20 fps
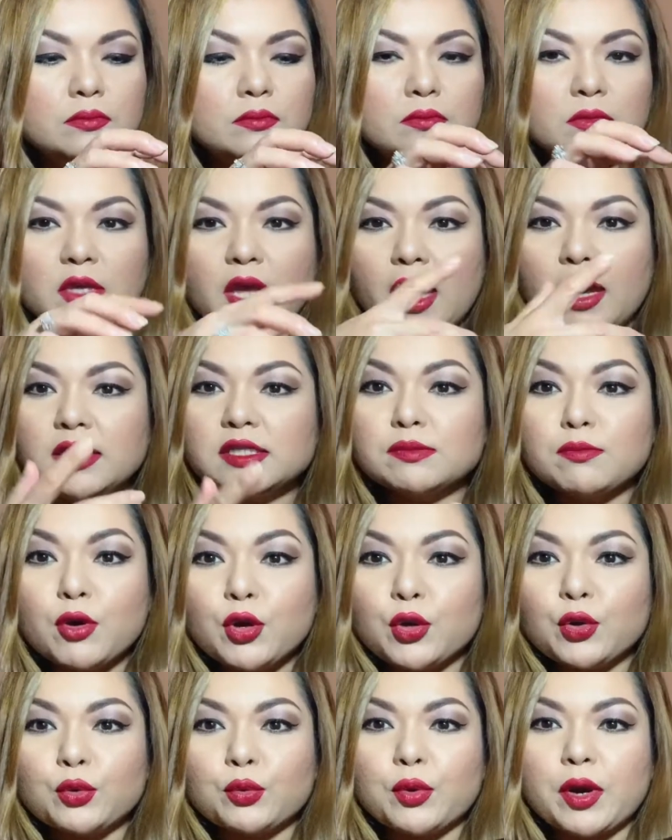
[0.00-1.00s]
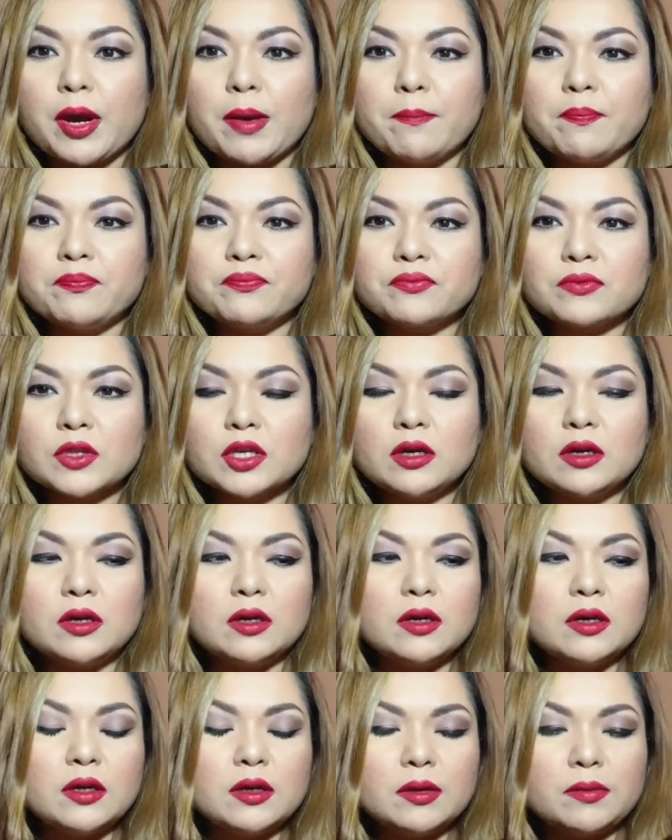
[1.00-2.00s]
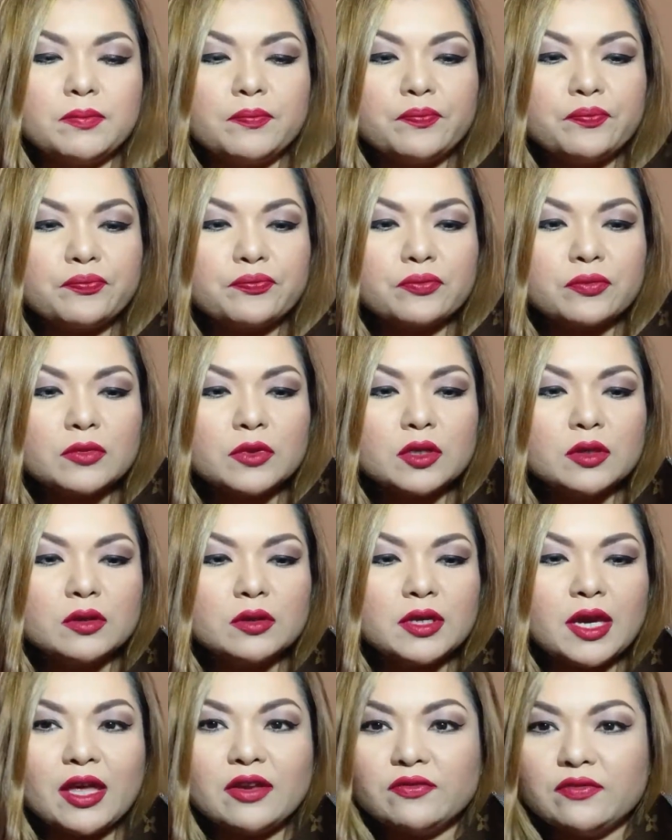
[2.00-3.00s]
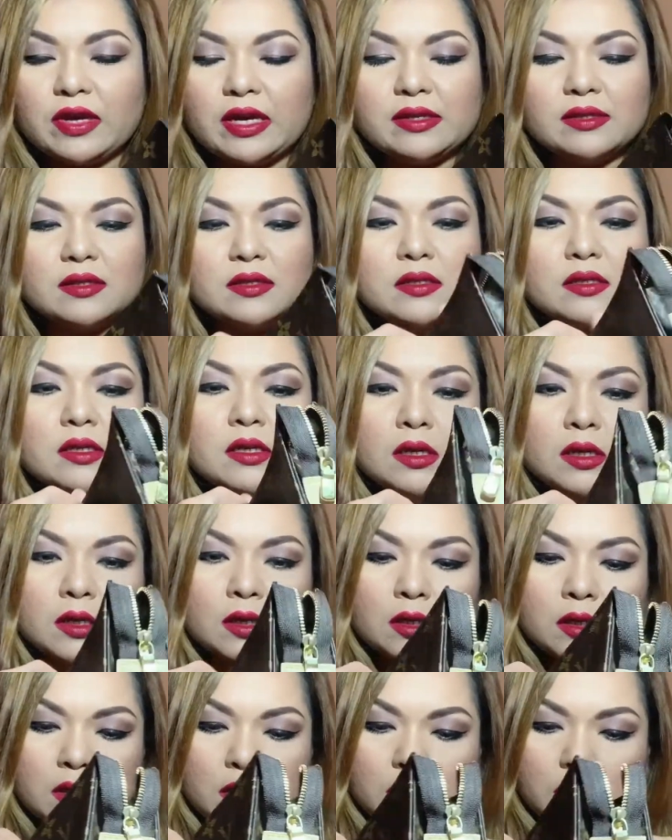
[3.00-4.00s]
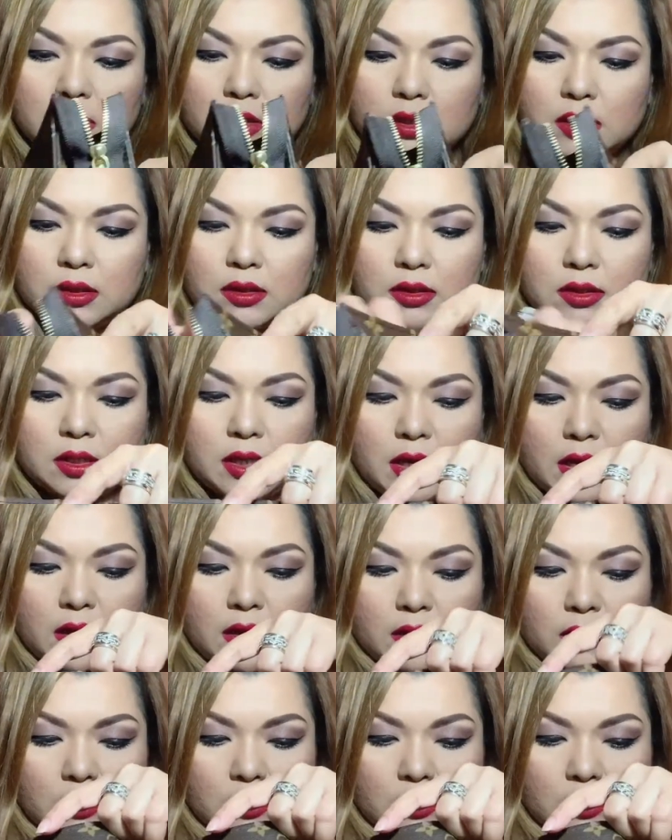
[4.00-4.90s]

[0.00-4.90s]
Yeah, it's monogram canvas, you could say.